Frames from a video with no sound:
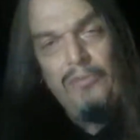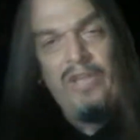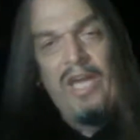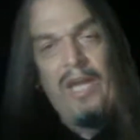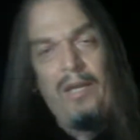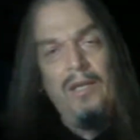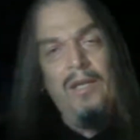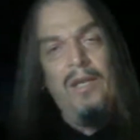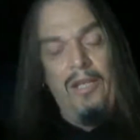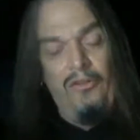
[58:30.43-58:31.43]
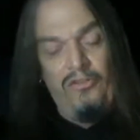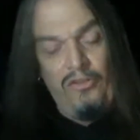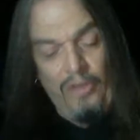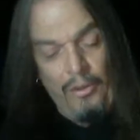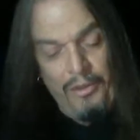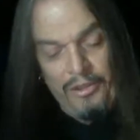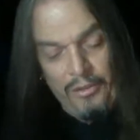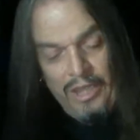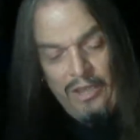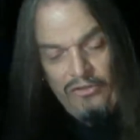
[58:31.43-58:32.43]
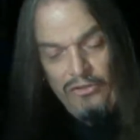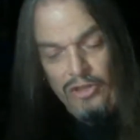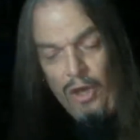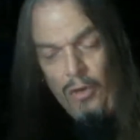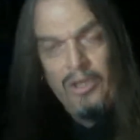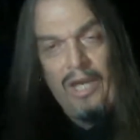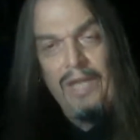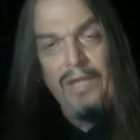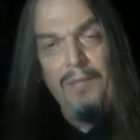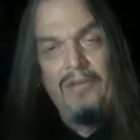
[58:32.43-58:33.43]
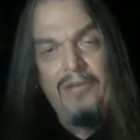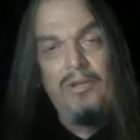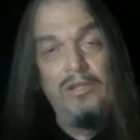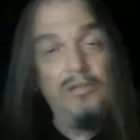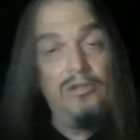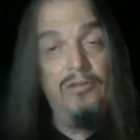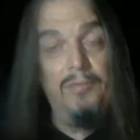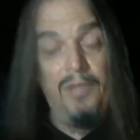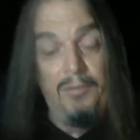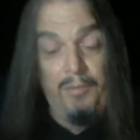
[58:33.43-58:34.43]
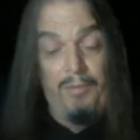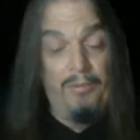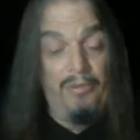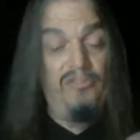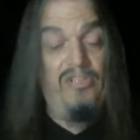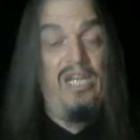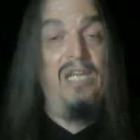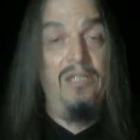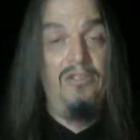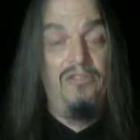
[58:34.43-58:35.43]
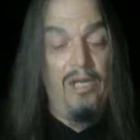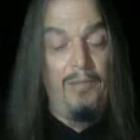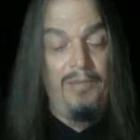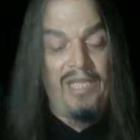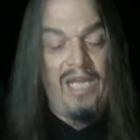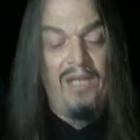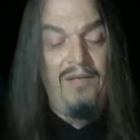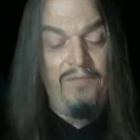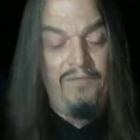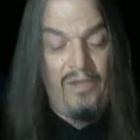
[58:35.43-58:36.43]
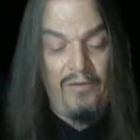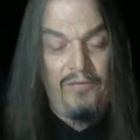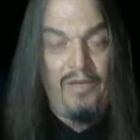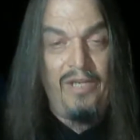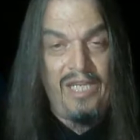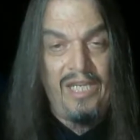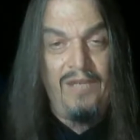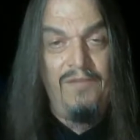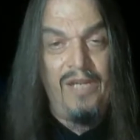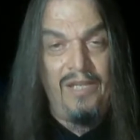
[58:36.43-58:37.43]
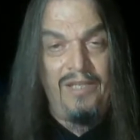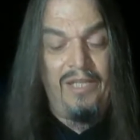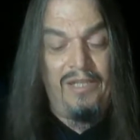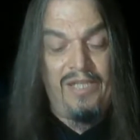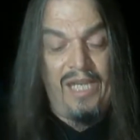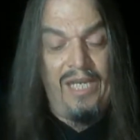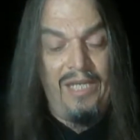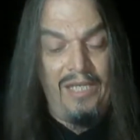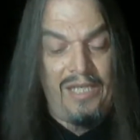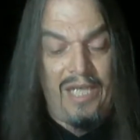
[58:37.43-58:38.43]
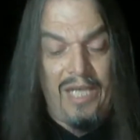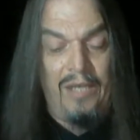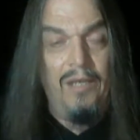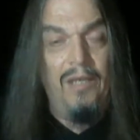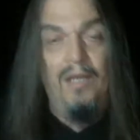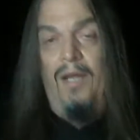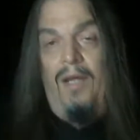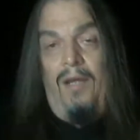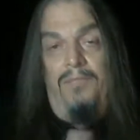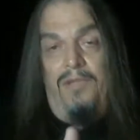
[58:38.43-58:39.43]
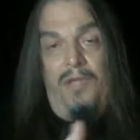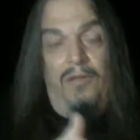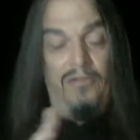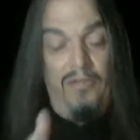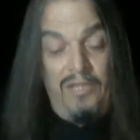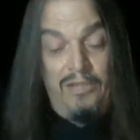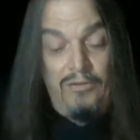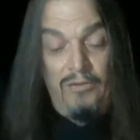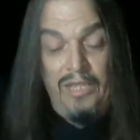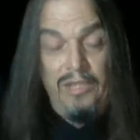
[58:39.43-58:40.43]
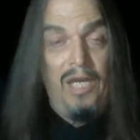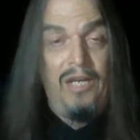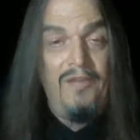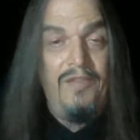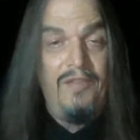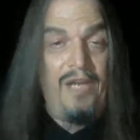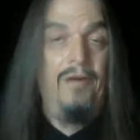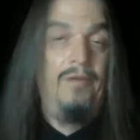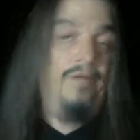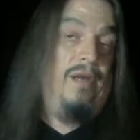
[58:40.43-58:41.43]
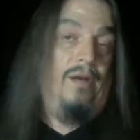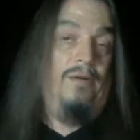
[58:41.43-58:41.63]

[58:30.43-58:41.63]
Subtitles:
that is to show that there is no kind of metric that the people are saying that's there, but they can't verify it. They can't validate it. They can't indicate it. There's literally not a there.